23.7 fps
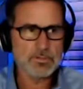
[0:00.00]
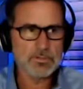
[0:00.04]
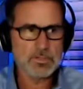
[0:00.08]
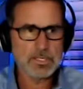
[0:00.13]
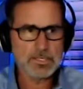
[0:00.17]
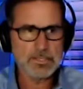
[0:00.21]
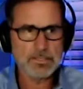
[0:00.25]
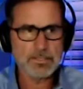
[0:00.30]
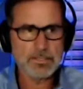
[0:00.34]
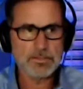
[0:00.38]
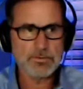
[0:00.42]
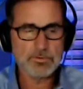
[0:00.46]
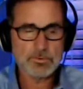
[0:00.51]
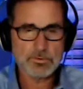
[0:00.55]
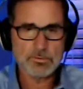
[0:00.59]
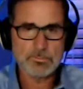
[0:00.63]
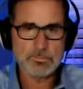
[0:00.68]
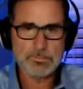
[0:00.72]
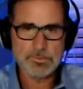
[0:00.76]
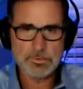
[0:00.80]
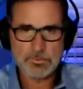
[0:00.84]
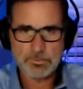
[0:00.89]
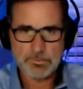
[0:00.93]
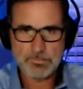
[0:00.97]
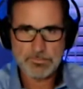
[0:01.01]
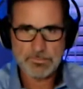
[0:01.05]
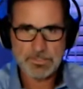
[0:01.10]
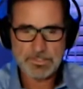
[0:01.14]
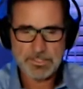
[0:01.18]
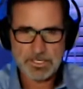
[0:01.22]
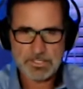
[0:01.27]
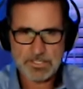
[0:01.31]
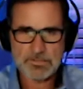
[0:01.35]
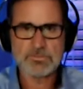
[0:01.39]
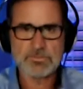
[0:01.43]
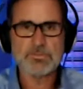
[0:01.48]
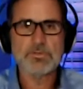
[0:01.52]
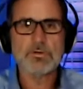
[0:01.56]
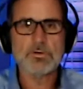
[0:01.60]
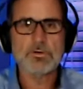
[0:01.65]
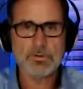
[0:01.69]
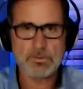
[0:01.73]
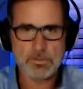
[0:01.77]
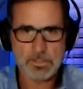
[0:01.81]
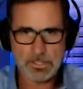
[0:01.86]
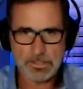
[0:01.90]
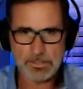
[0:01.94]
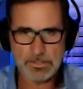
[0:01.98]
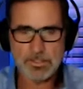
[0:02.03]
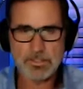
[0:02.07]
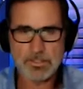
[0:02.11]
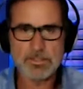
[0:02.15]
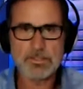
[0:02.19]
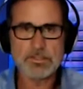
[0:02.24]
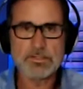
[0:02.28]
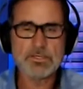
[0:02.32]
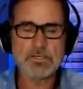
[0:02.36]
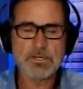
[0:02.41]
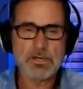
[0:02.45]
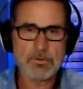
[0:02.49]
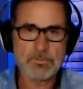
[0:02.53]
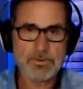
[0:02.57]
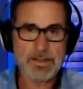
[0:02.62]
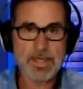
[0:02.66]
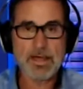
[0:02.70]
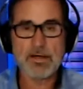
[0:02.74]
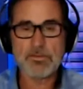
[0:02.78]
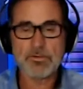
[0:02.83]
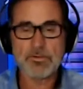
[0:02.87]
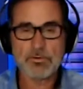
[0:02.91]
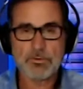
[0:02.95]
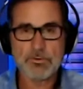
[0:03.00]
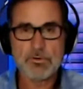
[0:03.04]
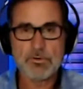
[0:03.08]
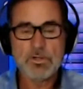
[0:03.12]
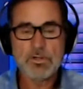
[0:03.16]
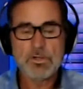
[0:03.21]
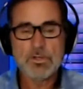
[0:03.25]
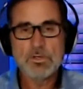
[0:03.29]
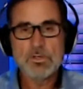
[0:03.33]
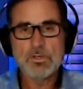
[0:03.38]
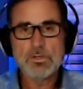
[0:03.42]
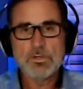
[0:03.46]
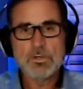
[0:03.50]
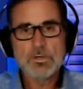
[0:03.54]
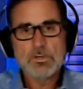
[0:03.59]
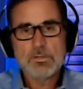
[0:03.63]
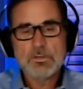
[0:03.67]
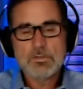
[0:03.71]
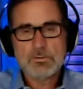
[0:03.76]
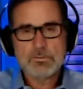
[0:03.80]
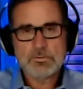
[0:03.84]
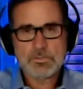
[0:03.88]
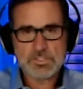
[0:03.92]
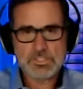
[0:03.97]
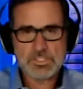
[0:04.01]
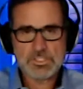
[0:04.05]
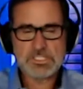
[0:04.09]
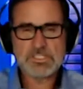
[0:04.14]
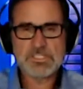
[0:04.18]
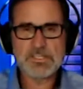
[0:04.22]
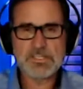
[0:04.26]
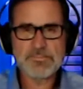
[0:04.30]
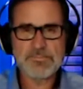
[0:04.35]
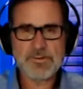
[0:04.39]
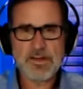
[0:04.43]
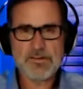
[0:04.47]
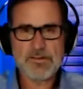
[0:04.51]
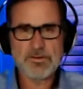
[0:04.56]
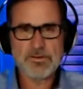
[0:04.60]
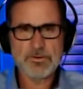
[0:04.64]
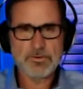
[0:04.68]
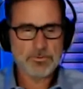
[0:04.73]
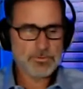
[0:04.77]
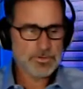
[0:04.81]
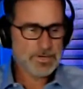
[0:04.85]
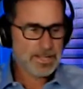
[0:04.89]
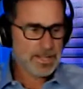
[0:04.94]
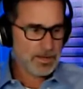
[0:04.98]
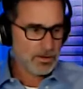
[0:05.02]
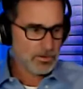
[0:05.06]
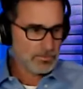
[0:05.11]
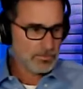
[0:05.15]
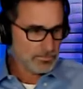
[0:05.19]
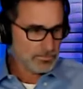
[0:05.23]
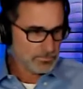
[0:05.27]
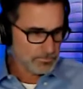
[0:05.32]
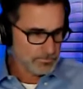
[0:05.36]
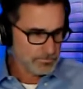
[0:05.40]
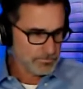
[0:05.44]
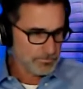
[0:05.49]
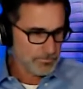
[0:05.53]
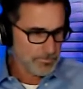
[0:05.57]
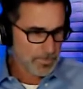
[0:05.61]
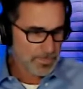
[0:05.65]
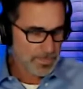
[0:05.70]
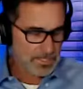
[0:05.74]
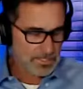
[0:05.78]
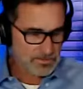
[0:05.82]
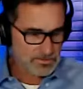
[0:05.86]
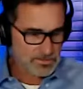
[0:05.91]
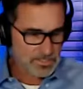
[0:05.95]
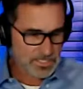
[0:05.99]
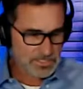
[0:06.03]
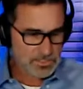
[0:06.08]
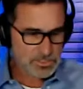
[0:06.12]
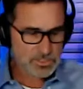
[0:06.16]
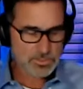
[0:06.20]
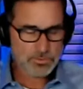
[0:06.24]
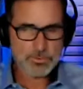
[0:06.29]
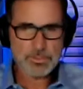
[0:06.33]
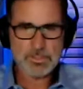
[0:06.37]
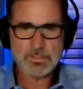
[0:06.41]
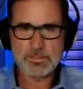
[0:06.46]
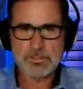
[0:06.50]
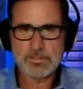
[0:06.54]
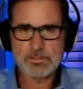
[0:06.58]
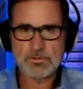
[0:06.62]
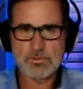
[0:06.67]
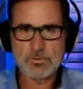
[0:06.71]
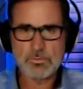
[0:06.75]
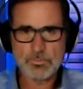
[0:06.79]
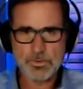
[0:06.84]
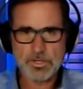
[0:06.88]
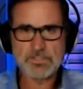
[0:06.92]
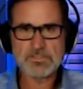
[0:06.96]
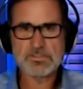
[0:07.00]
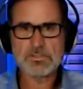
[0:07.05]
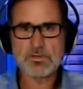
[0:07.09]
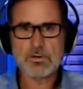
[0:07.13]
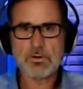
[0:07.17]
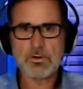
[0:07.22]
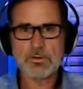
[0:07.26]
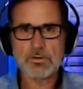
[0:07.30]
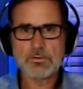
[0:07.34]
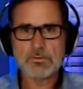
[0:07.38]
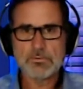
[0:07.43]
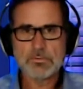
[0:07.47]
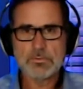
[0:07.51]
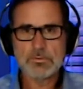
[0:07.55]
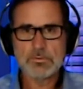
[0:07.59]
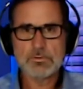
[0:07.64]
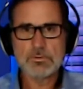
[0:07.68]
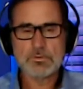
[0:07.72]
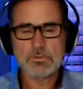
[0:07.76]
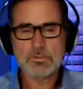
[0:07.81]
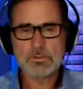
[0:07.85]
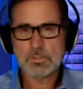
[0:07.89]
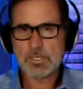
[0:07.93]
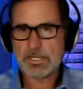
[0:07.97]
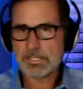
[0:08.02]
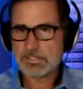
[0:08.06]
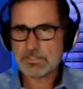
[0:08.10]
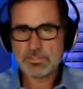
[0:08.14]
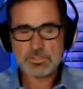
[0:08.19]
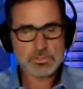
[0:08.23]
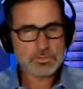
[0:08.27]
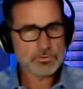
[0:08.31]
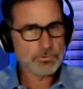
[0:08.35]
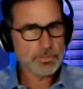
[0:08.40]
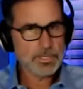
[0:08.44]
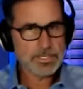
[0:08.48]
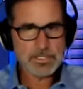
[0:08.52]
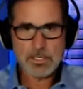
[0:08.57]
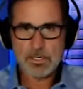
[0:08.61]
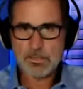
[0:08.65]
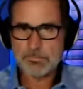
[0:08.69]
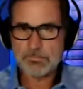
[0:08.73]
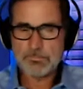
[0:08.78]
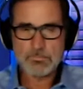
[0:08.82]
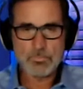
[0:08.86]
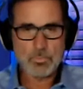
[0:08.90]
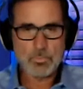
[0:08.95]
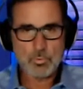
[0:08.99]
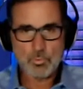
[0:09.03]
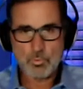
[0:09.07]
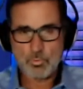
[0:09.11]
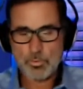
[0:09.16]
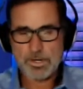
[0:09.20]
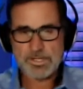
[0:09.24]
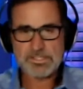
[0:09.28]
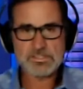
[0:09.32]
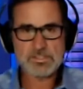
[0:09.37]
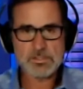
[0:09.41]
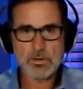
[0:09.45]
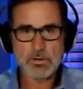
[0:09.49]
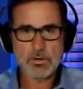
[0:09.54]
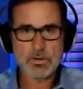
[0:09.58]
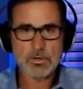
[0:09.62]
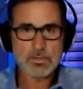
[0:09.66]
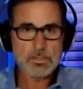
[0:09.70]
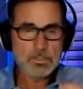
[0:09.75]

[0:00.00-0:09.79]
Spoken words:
and then they're going to build them the next year. And then, now the GT 500 now is a street legal race car, like straight up race car.